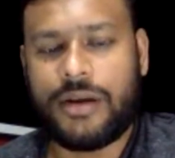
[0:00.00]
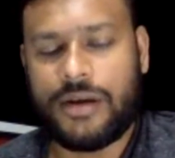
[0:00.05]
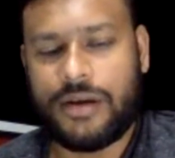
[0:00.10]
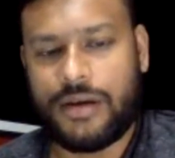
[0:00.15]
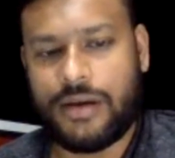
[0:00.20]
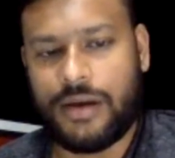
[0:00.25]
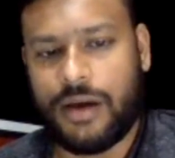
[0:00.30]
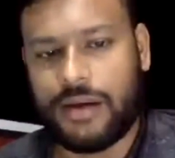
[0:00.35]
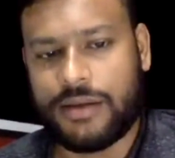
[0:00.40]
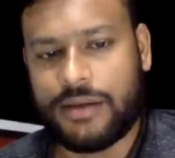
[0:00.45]

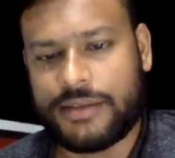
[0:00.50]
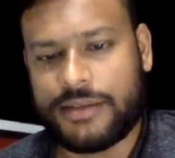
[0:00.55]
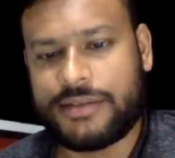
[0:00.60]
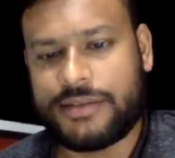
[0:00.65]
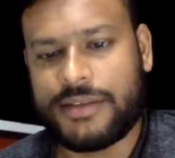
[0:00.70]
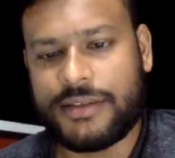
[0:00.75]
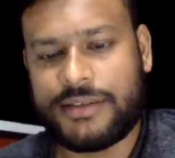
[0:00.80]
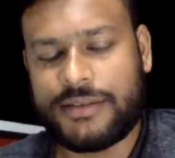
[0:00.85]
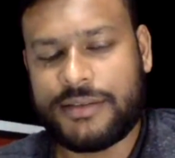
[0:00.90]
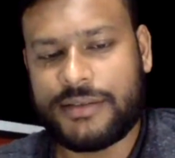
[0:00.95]
uh, just,
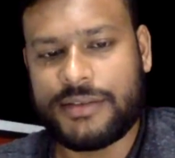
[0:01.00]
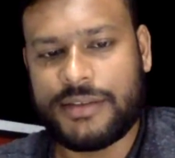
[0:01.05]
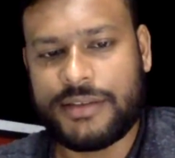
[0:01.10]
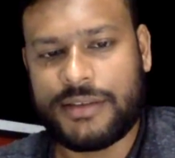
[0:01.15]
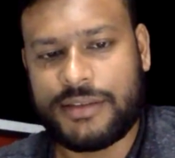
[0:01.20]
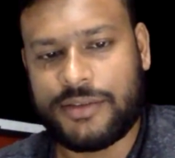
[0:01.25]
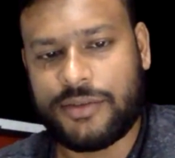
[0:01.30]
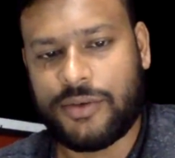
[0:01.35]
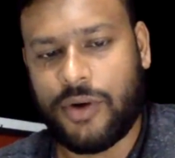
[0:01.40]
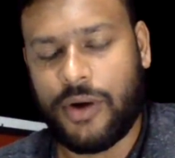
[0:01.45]
just
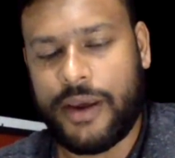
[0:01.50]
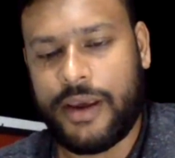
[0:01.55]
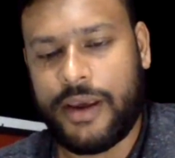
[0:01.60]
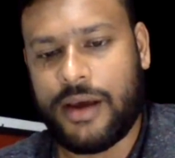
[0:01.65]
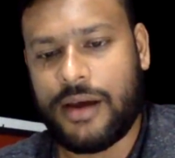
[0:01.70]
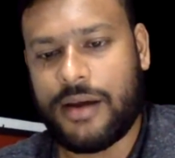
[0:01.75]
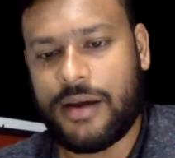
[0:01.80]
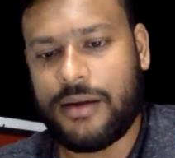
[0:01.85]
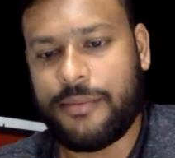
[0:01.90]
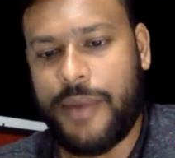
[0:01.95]
just drawing
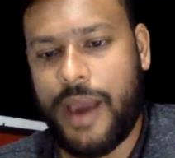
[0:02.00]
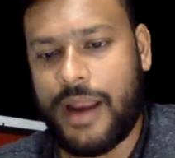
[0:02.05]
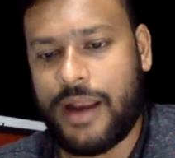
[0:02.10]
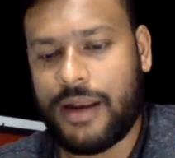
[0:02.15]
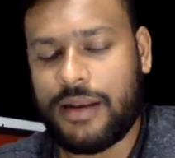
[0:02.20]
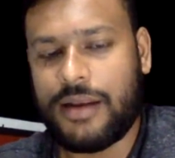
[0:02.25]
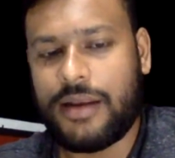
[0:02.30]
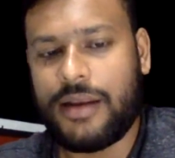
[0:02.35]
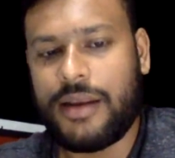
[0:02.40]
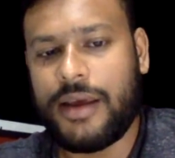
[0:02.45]
a
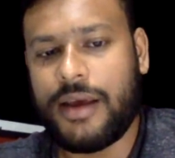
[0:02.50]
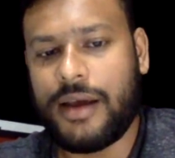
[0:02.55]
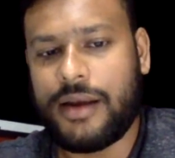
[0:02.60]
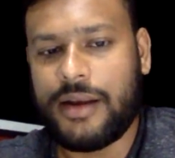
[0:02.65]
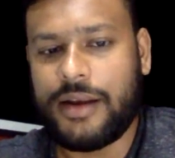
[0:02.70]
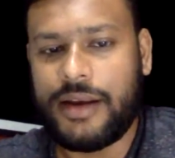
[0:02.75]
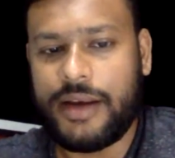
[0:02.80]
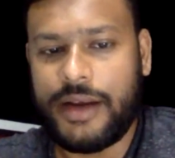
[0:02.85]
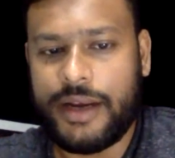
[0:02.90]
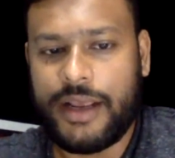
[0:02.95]
parallel here
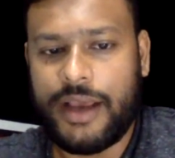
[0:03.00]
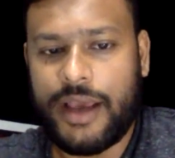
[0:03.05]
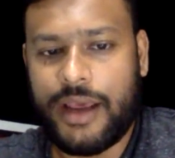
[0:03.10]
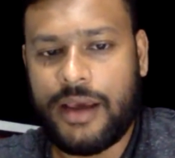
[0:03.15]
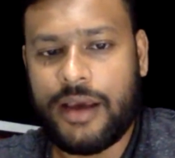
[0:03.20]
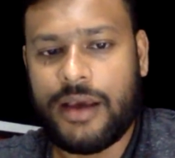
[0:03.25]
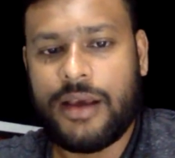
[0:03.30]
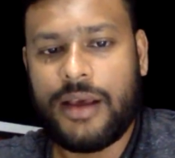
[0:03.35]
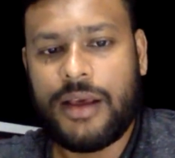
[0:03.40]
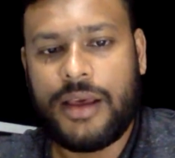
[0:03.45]
in india
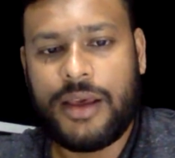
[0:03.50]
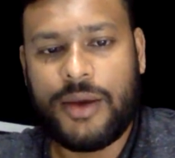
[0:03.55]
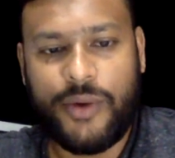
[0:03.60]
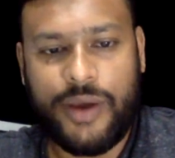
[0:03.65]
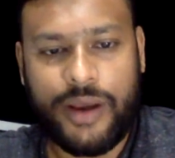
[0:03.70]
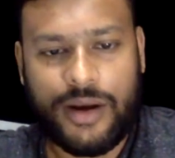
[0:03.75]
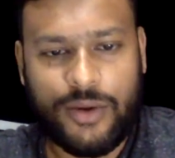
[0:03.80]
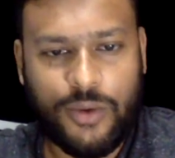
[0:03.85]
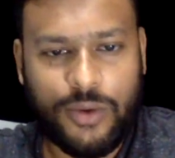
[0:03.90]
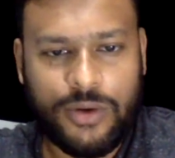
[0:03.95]
you
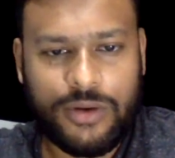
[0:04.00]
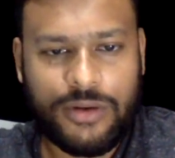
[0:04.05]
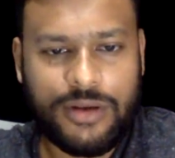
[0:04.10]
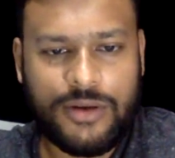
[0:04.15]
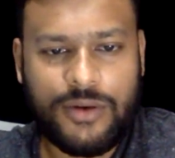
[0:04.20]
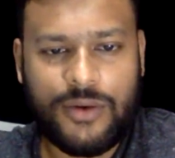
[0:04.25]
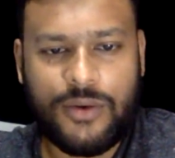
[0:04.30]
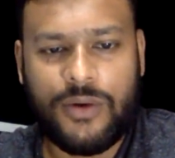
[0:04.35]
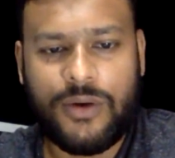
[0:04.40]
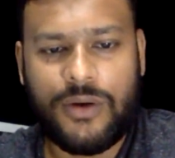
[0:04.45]
can go to
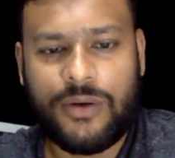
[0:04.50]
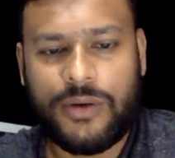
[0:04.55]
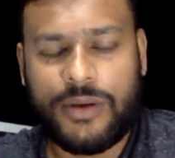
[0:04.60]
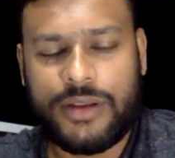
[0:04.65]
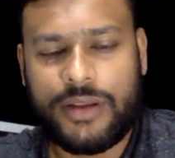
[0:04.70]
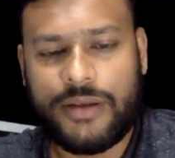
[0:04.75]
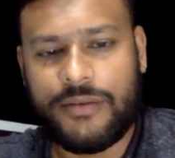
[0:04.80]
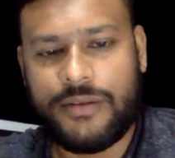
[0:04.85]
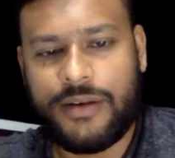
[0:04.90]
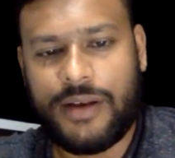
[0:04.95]
the court
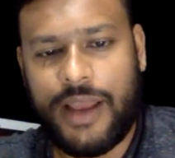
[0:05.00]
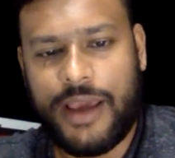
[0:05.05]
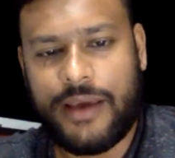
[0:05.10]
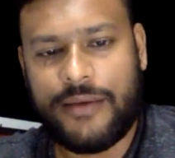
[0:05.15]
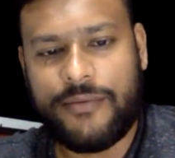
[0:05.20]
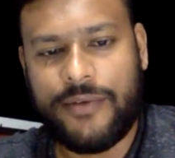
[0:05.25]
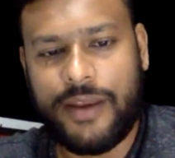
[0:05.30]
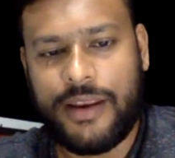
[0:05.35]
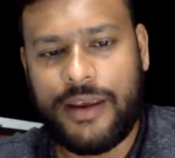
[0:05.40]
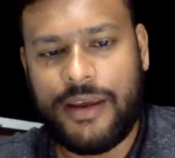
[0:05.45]
with even like
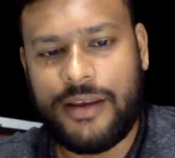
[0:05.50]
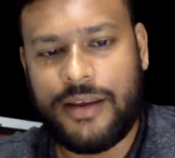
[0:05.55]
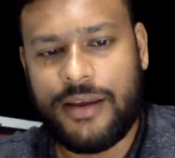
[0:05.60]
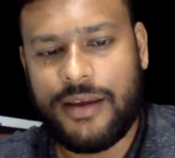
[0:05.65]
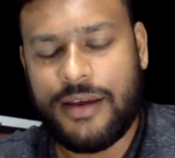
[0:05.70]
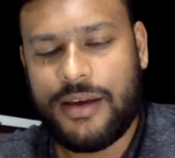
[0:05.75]
very